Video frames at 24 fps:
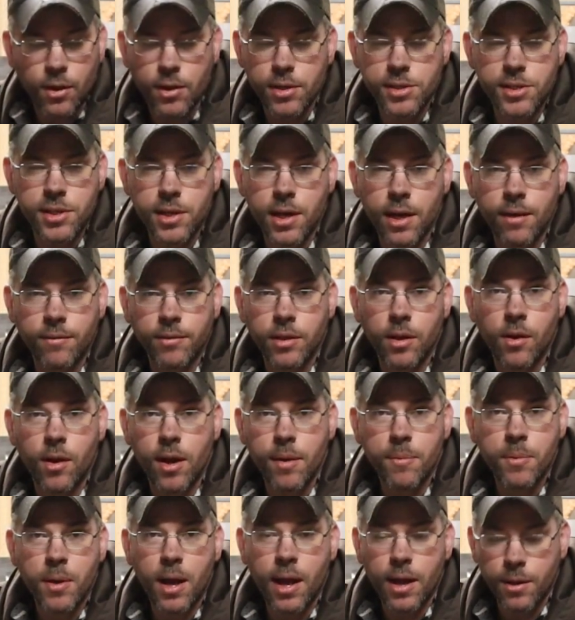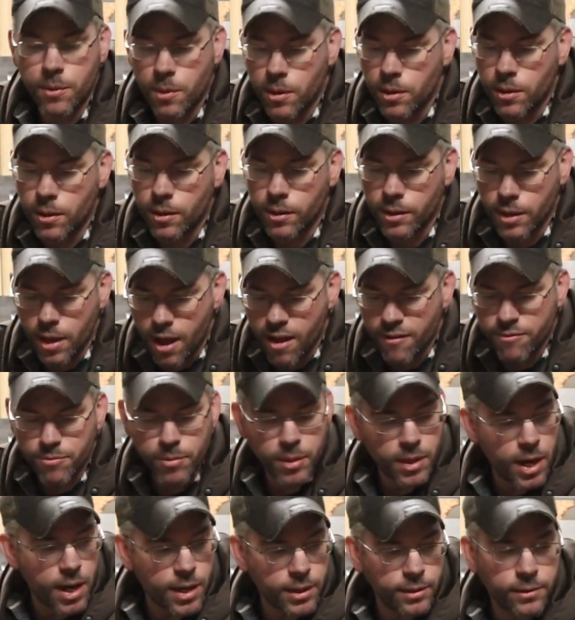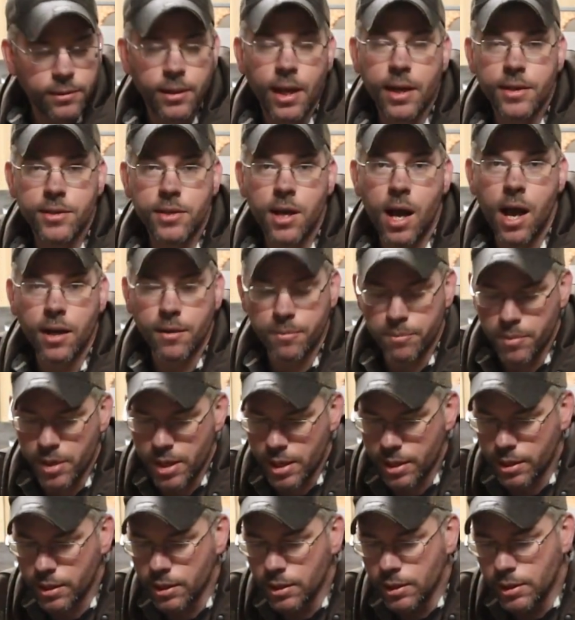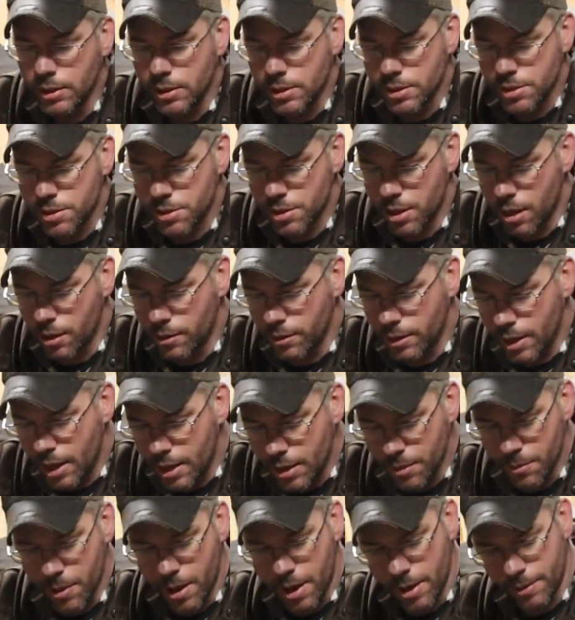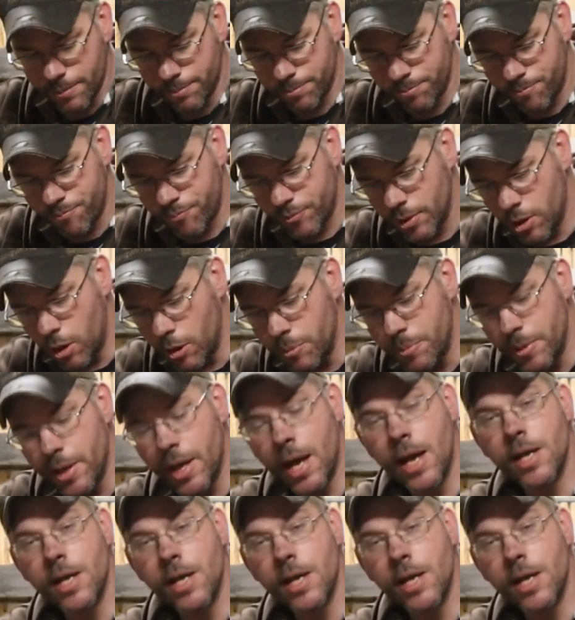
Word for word: course, you never know. I probably won't hold off, but I, I talk big. So anyway, hope you